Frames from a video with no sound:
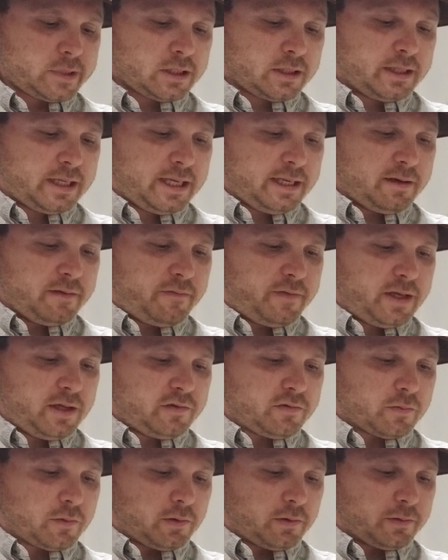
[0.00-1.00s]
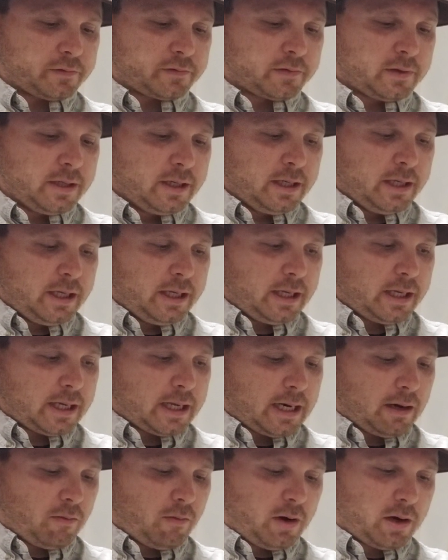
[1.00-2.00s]
individuals,
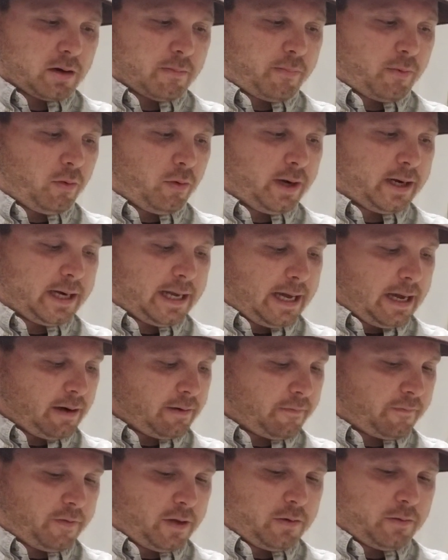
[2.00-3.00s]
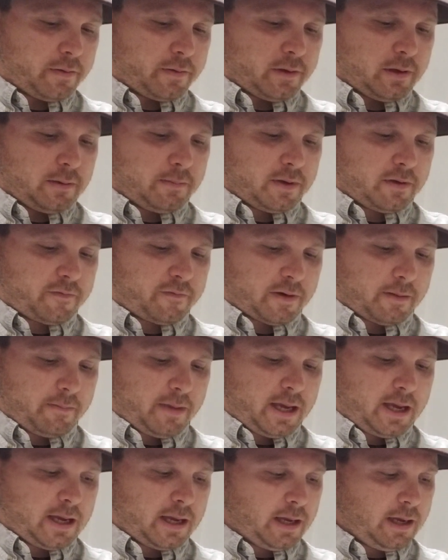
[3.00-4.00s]
and I want to point out a few of them, if I
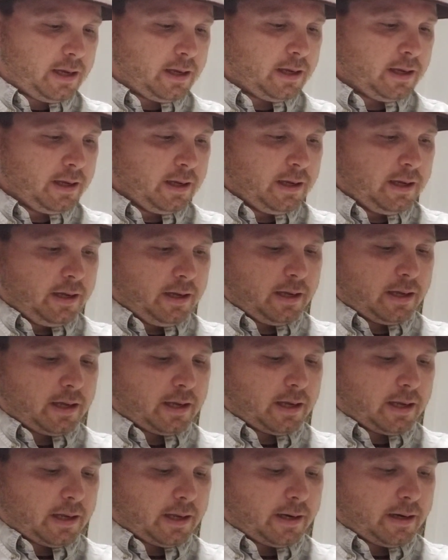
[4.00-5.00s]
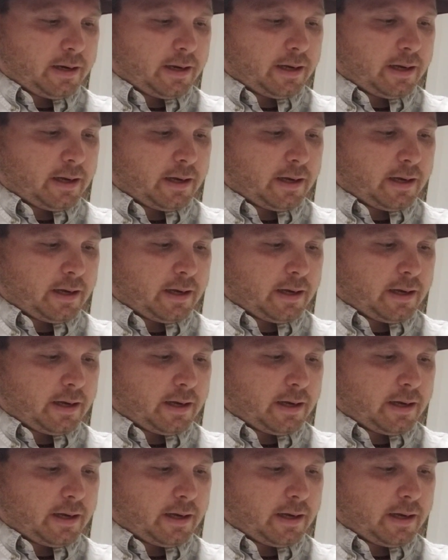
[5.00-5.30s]
may, and